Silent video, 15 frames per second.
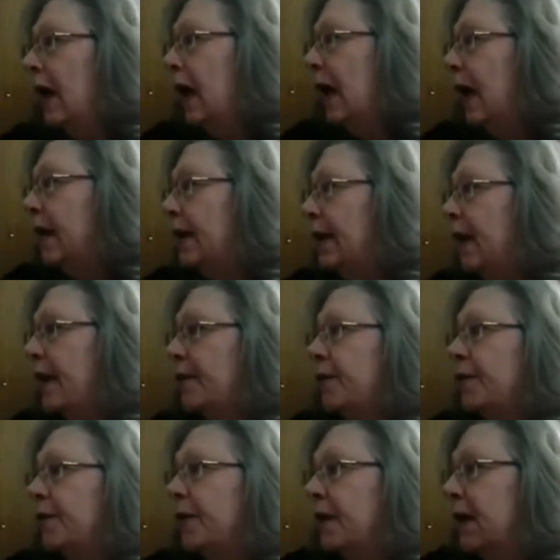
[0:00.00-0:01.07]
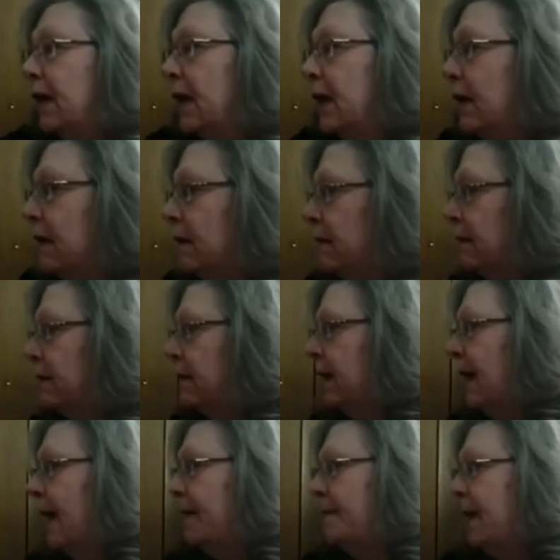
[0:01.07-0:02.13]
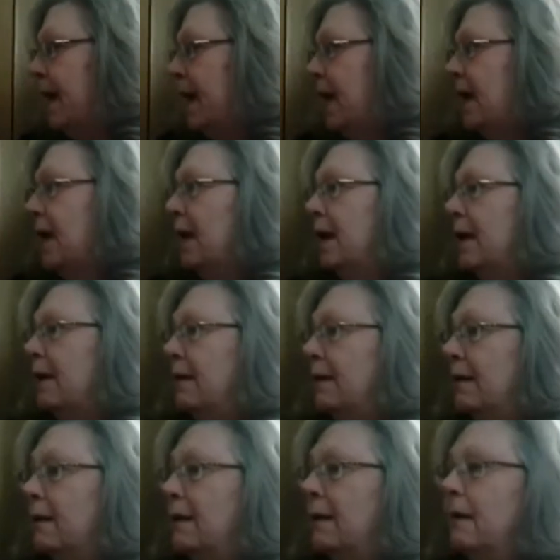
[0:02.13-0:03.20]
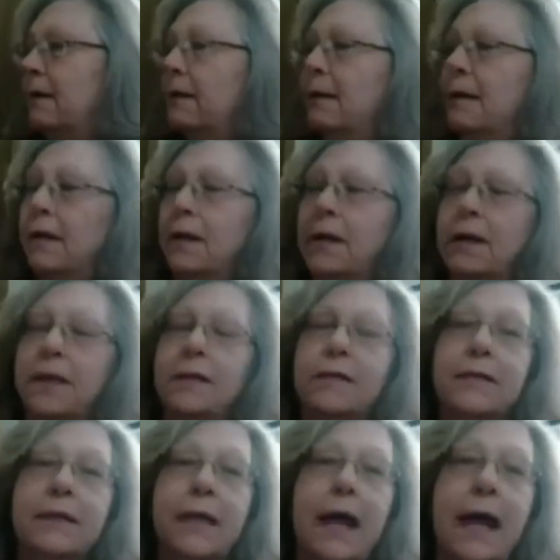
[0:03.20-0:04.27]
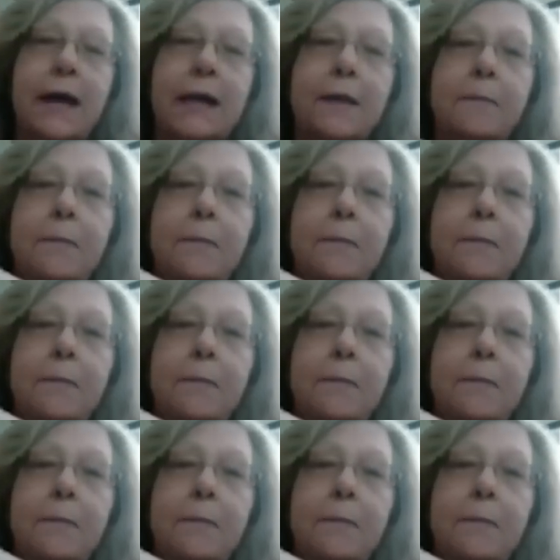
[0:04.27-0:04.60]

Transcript: Another thing that I make is tatting